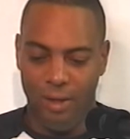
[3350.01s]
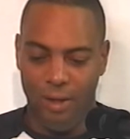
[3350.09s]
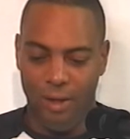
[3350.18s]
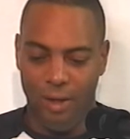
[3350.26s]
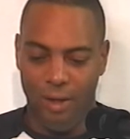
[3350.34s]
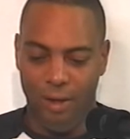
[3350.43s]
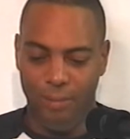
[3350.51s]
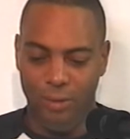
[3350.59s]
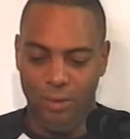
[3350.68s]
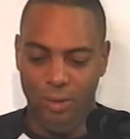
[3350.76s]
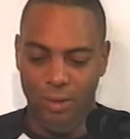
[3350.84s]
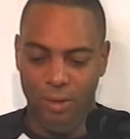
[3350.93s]
and up to
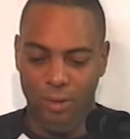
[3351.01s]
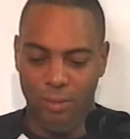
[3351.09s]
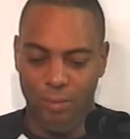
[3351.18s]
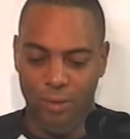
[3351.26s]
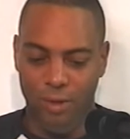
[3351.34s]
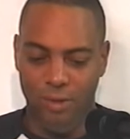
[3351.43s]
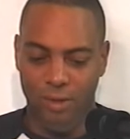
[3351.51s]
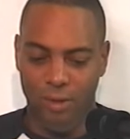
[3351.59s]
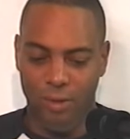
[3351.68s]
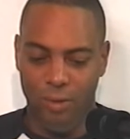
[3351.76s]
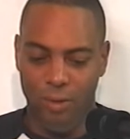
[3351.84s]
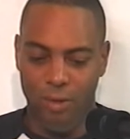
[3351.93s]
2 years in prison
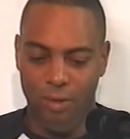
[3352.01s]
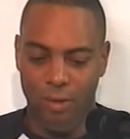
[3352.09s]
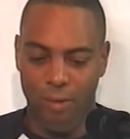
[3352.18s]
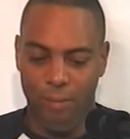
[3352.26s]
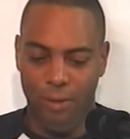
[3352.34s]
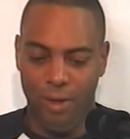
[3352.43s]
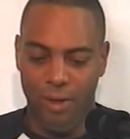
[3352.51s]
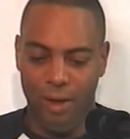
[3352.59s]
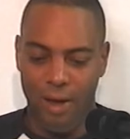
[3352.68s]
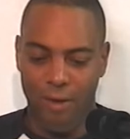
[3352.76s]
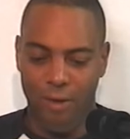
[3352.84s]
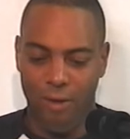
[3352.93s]
in order to complete an
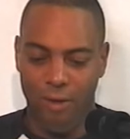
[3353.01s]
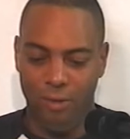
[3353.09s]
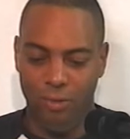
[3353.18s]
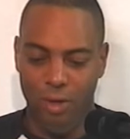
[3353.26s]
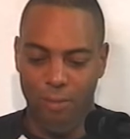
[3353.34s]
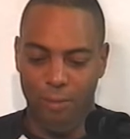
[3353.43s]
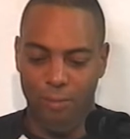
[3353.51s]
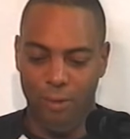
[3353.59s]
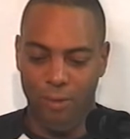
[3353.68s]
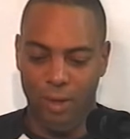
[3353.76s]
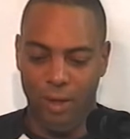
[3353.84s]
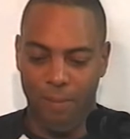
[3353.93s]
alcohol treatment
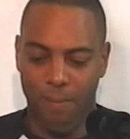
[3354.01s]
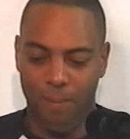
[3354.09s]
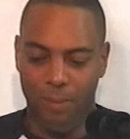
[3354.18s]
program.